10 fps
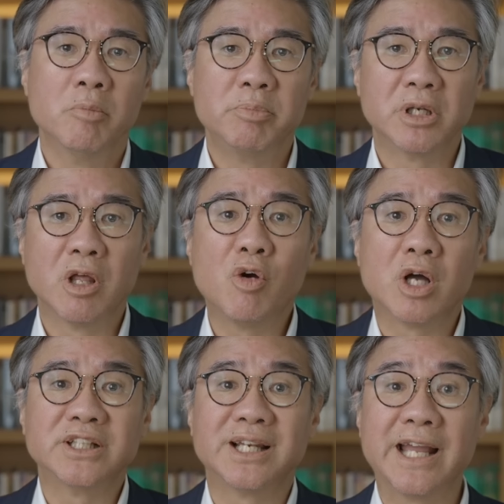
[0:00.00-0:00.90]
Below
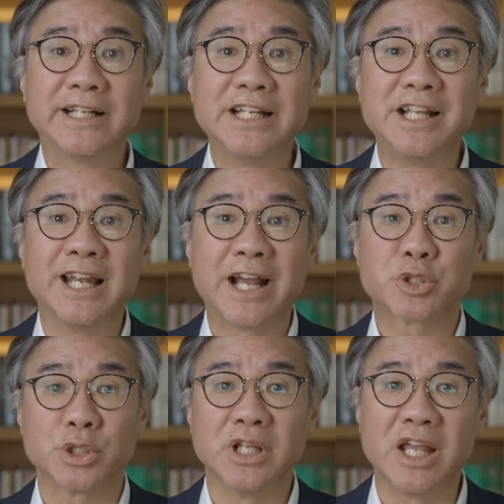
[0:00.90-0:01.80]
are the likely
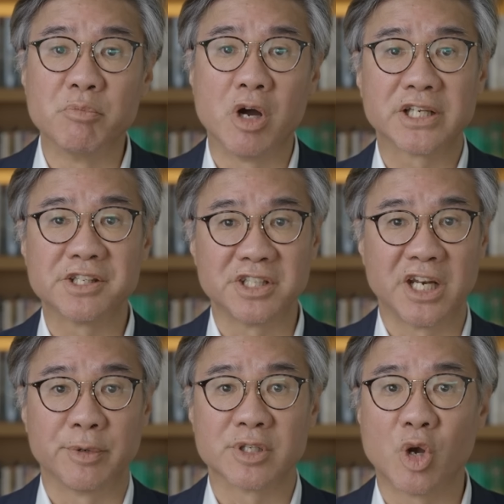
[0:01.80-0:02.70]
election and market
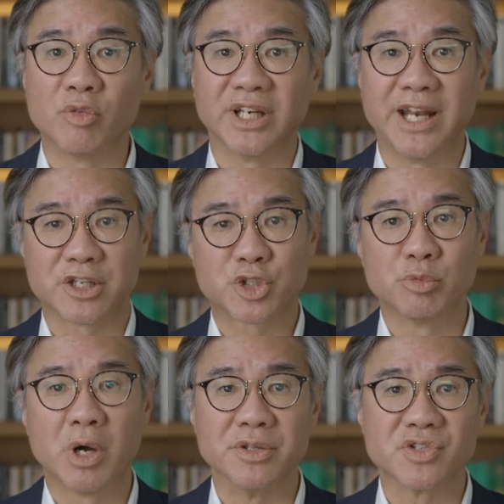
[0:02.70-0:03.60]
scenarios over the next 2
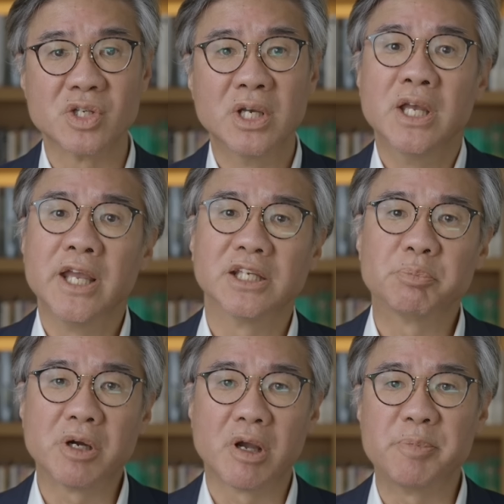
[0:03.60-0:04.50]
months and the
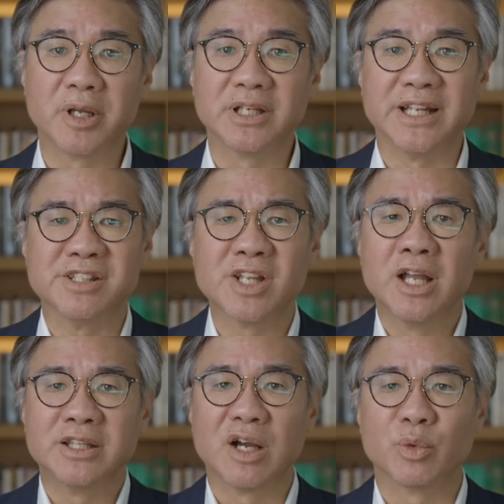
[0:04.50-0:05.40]
probabilities
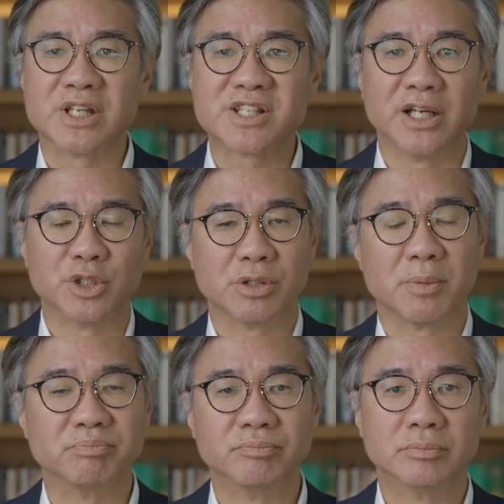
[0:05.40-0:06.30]
that would assign to them.